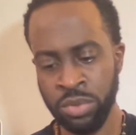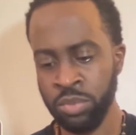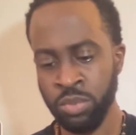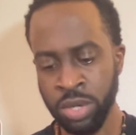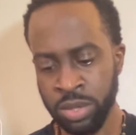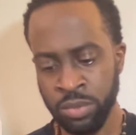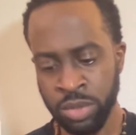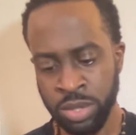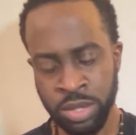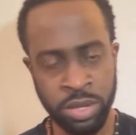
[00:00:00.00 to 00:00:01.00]

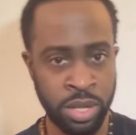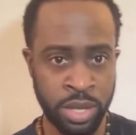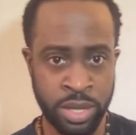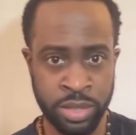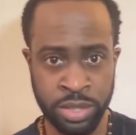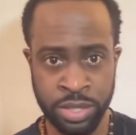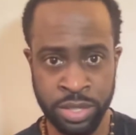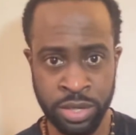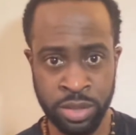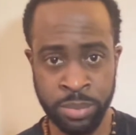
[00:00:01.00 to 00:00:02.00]
what underlying
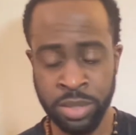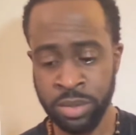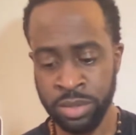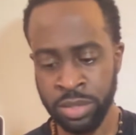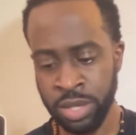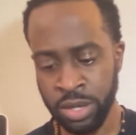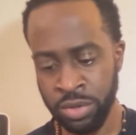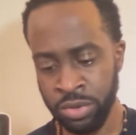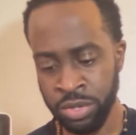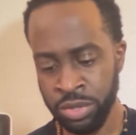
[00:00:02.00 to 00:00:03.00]
share, the stock you
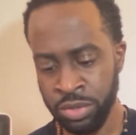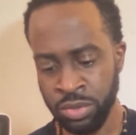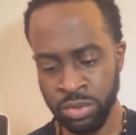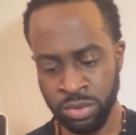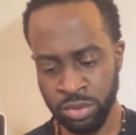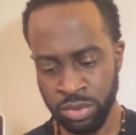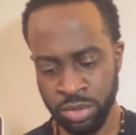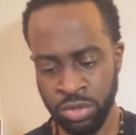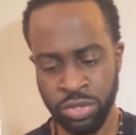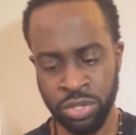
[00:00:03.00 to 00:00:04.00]
want to use,
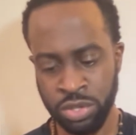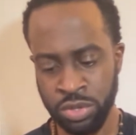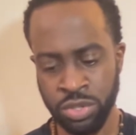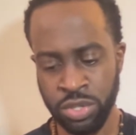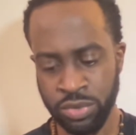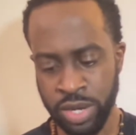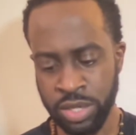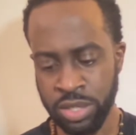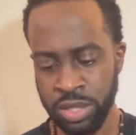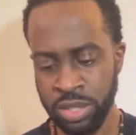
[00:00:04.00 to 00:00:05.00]
your certain
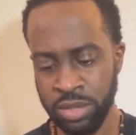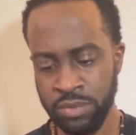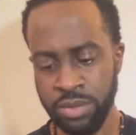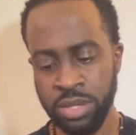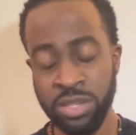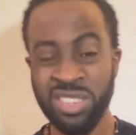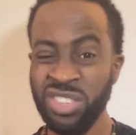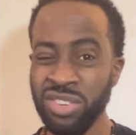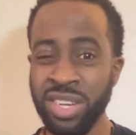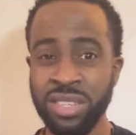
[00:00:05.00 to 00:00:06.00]
strategy and stuff like that. The
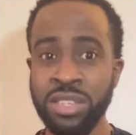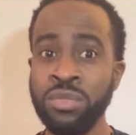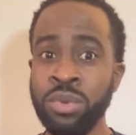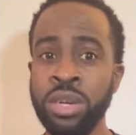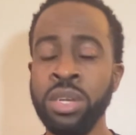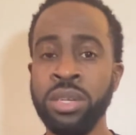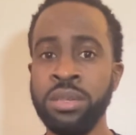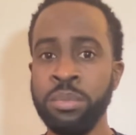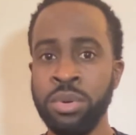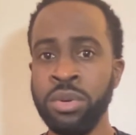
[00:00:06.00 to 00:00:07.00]
strategy is where it gets
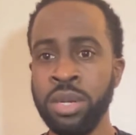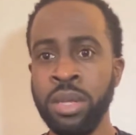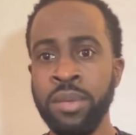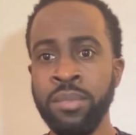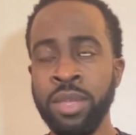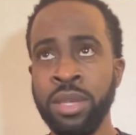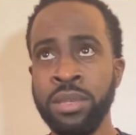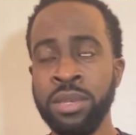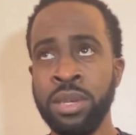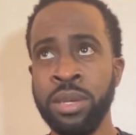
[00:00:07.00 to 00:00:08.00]
important. It
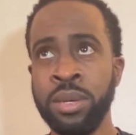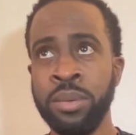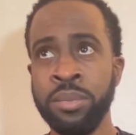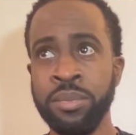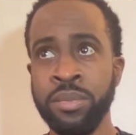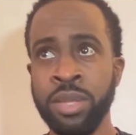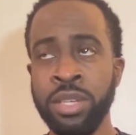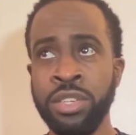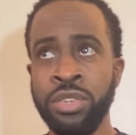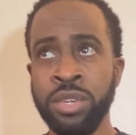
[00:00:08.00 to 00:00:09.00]

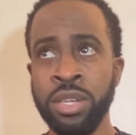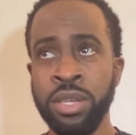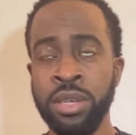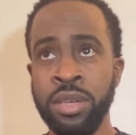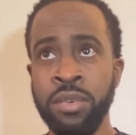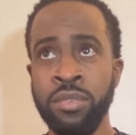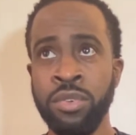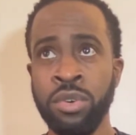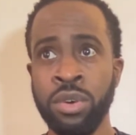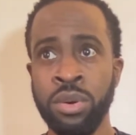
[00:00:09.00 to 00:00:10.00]
gets tricky
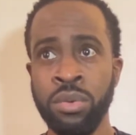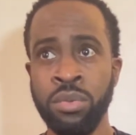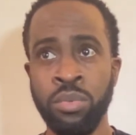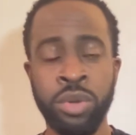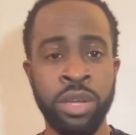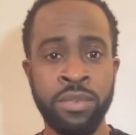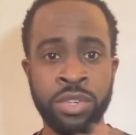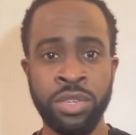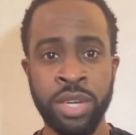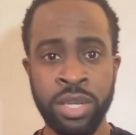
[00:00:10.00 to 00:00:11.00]
for whatever
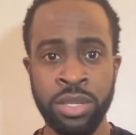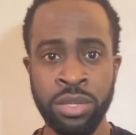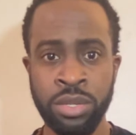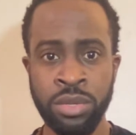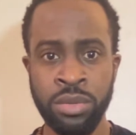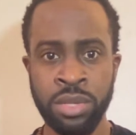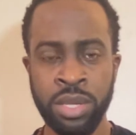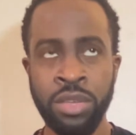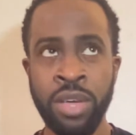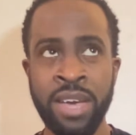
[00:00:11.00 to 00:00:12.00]
strategy you're using.
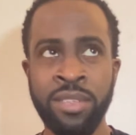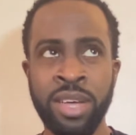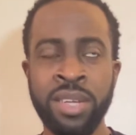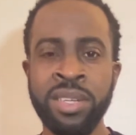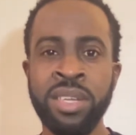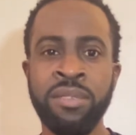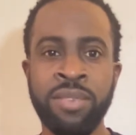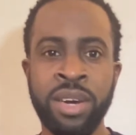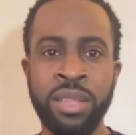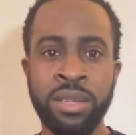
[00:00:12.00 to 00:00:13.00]
Like you have to
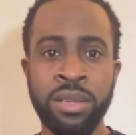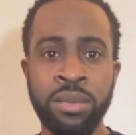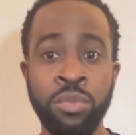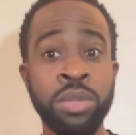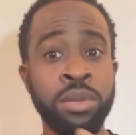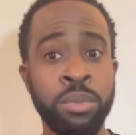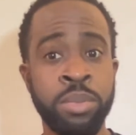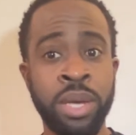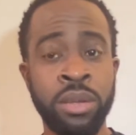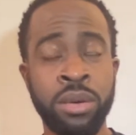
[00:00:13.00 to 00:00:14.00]
identify with the
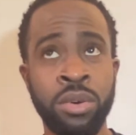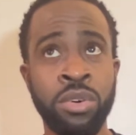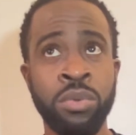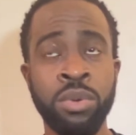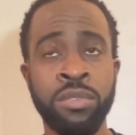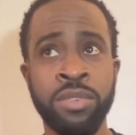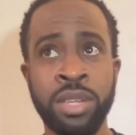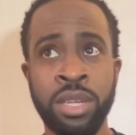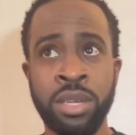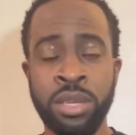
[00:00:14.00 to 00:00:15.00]
beta or with
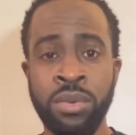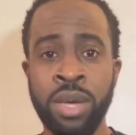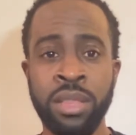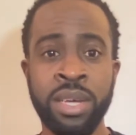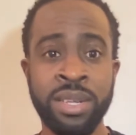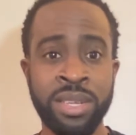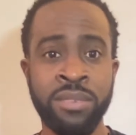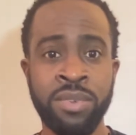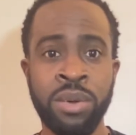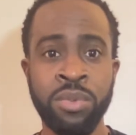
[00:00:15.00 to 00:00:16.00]
Fidelity, you have to
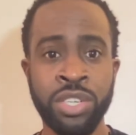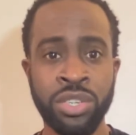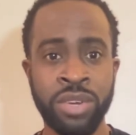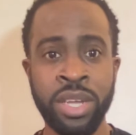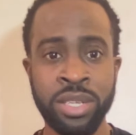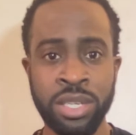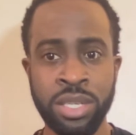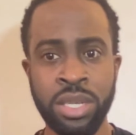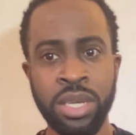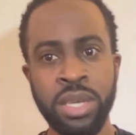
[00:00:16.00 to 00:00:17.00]
identify what
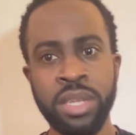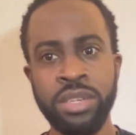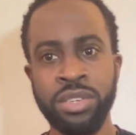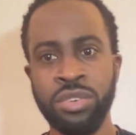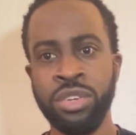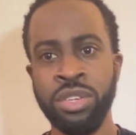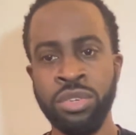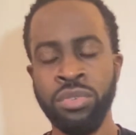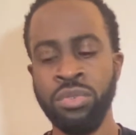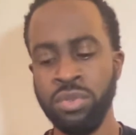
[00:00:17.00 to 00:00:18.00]
strategy that you're going to
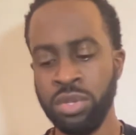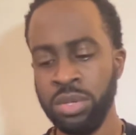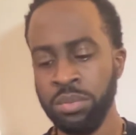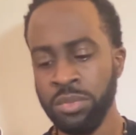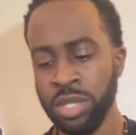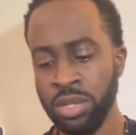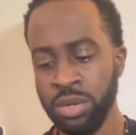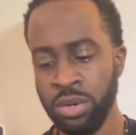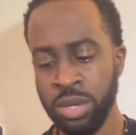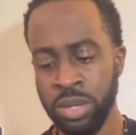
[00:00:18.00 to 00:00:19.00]
use.
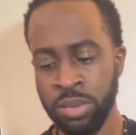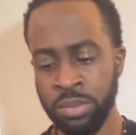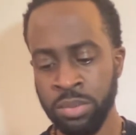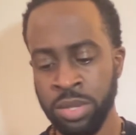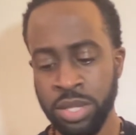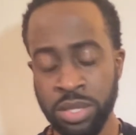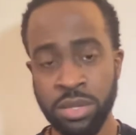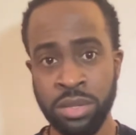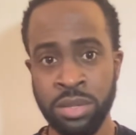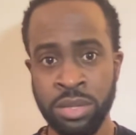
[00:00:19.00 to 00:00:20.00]
So with this
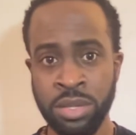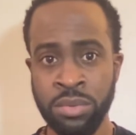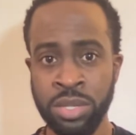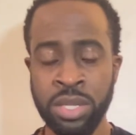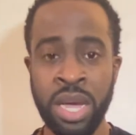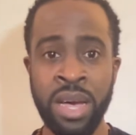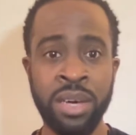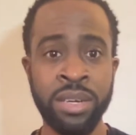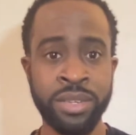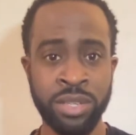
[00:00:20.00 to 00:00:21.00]
situation, I
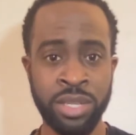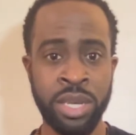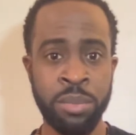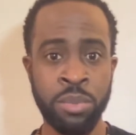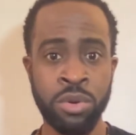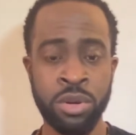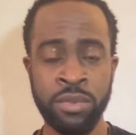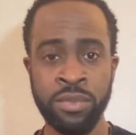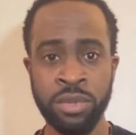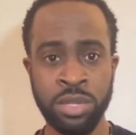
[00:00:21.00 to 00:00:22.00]
understand more
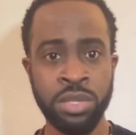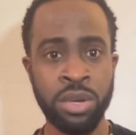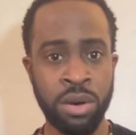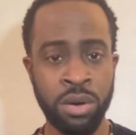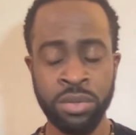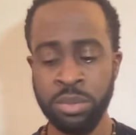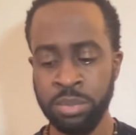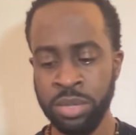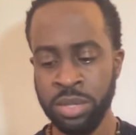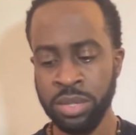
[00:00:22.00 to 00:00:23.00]
of just calls and
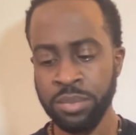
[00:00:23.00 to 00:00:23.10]
puts.